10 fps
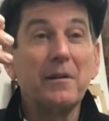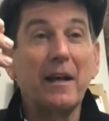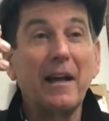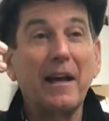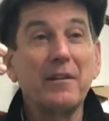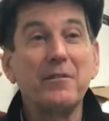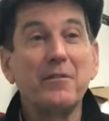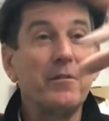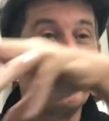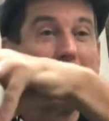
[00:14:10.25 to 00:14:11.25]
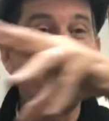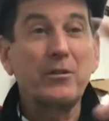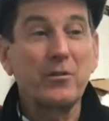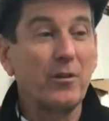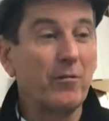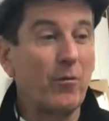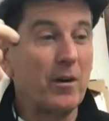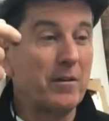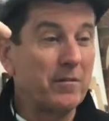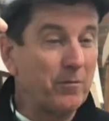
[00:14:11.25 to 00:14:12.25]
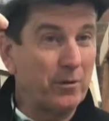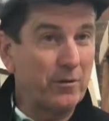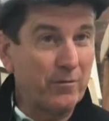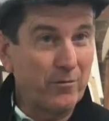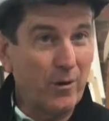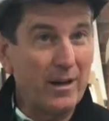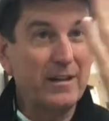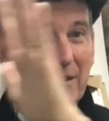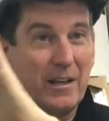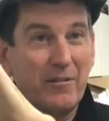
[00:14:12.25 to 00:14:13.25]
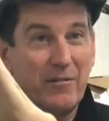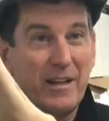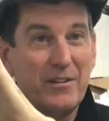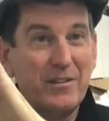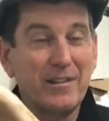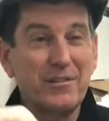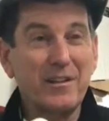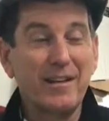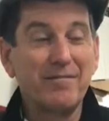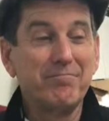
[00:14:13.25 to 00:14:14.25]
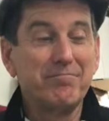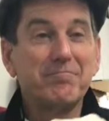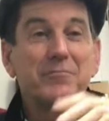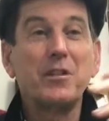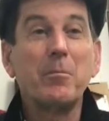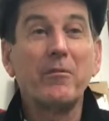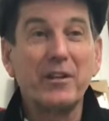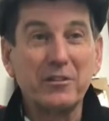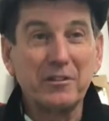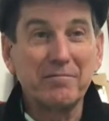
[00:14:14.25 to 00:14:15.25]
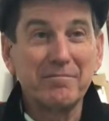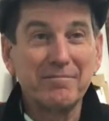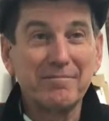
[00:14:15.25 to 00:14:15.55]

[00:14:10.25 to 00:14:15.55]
they had a picture of one with the right and the left face. It said double vision.